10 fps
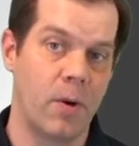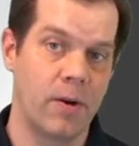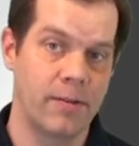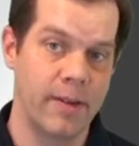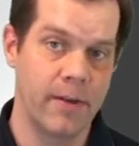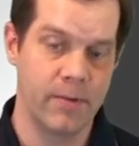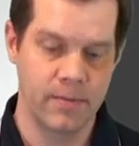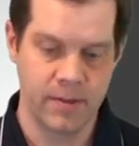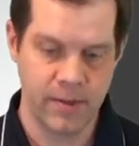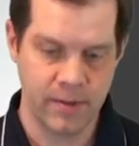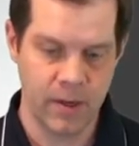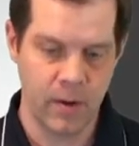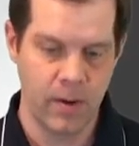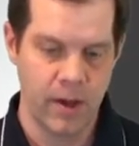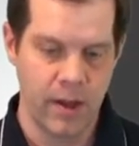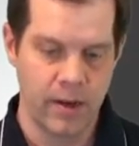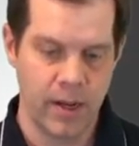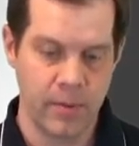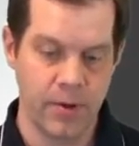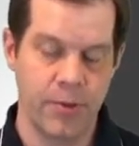Core Exam from Cisco
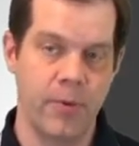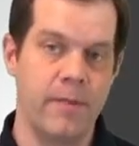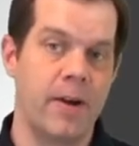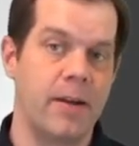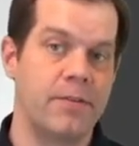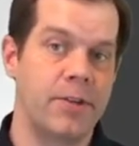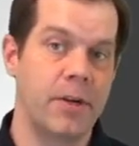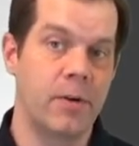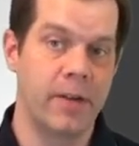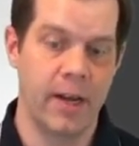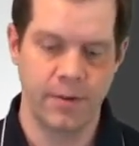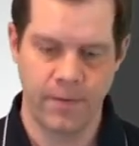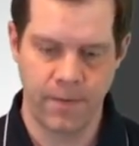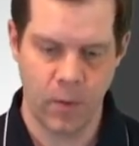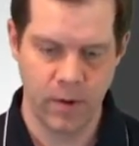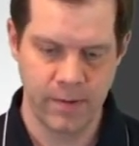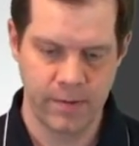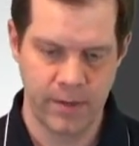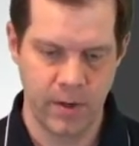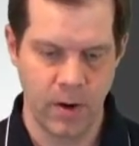number
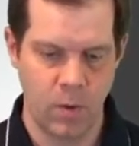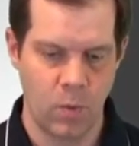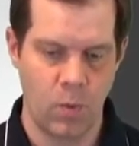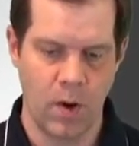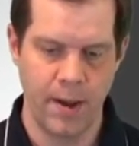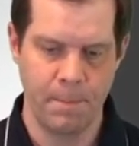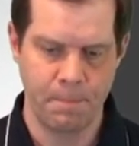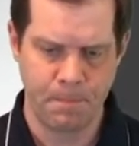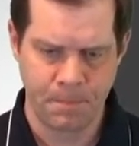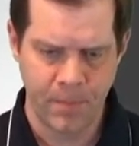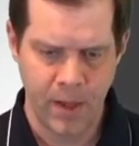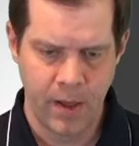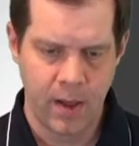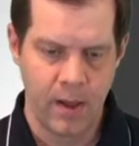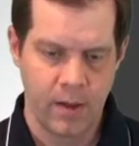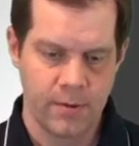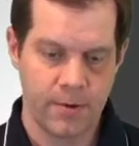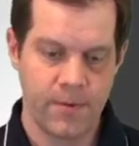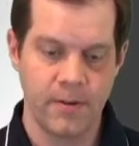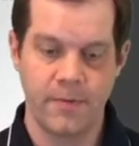350-401.
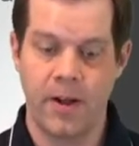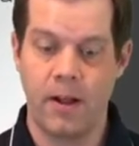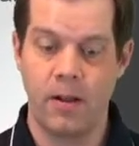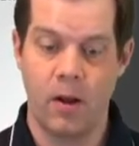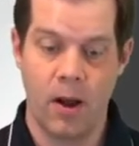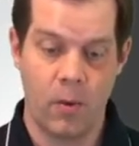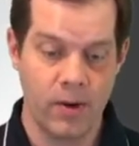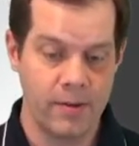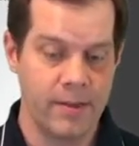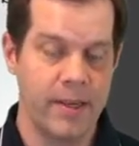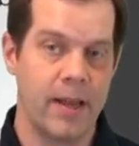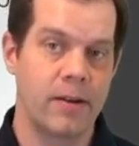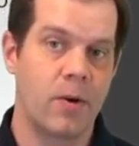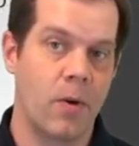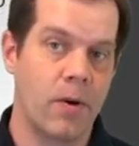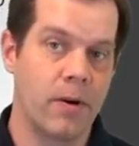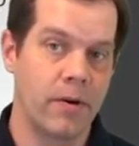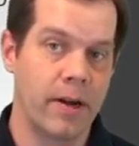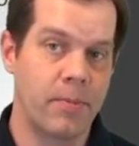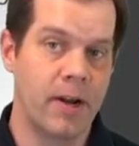So first of all, uh, what is the ENCOR
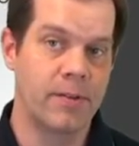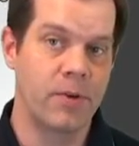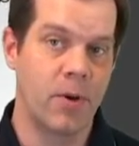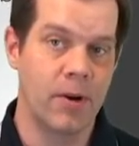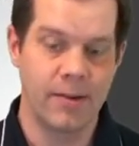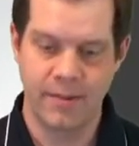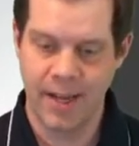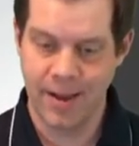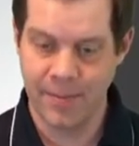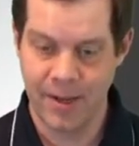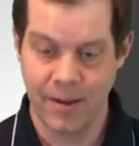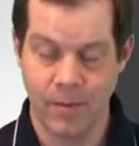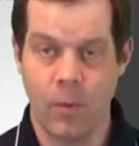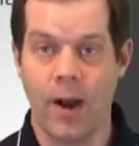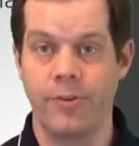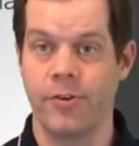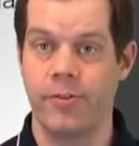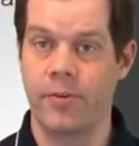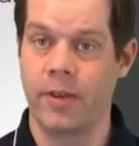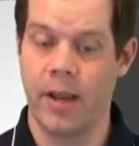or Enterprise Core Exam and why
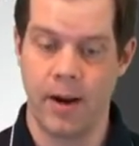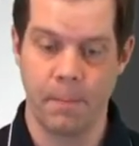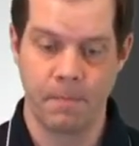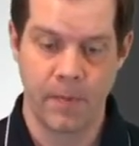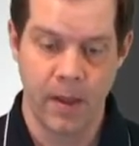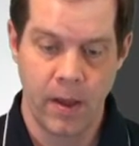should you care?